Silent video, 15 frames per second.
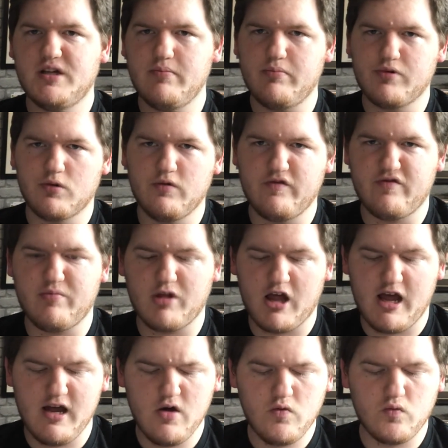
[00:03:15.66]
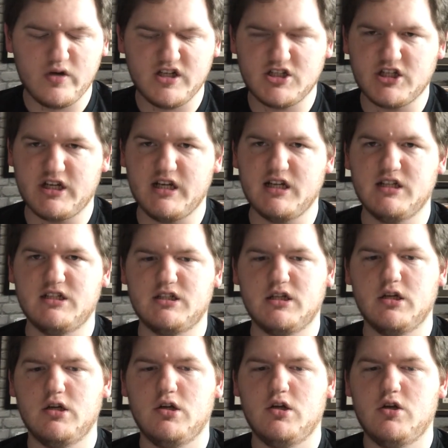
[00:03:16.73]
Improved Player, which is
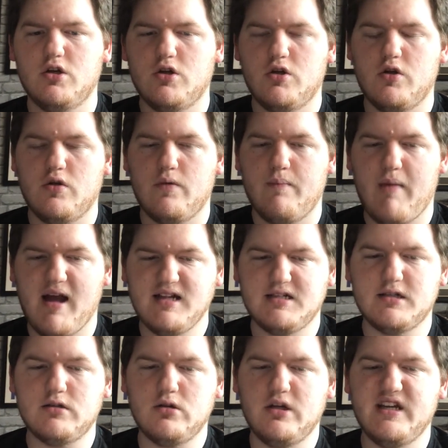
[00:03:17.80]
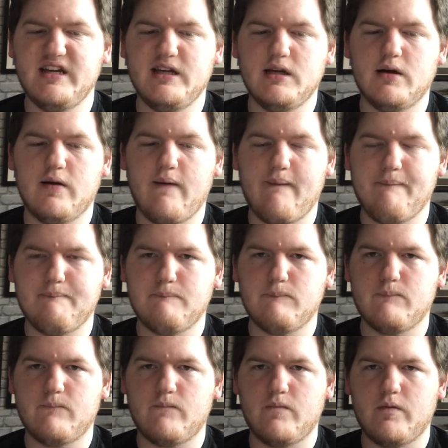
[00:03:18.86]
basically
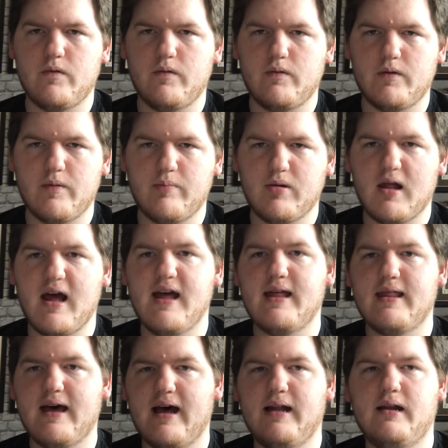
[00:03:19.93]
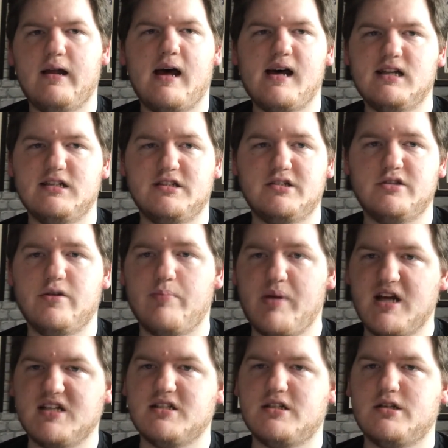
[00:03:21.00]
the player that has the
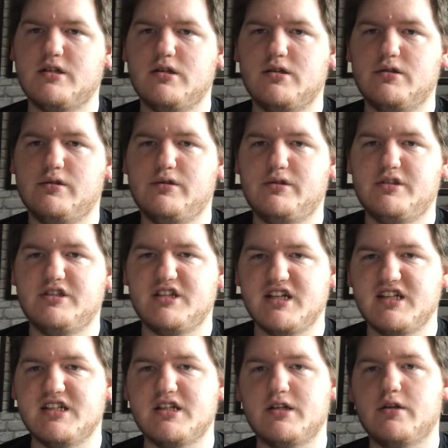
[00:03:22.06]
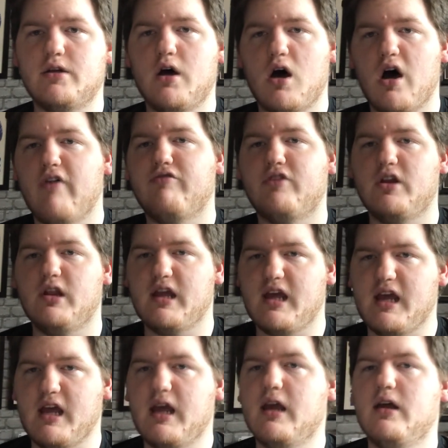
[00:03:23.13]
best season after
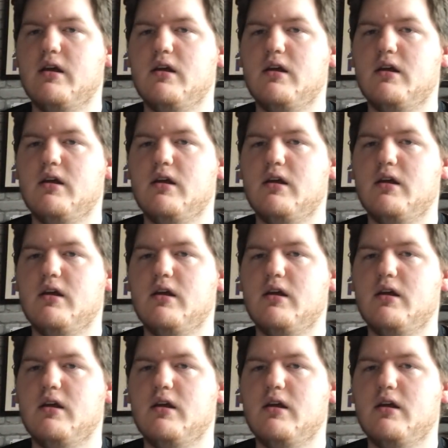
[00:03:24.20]
their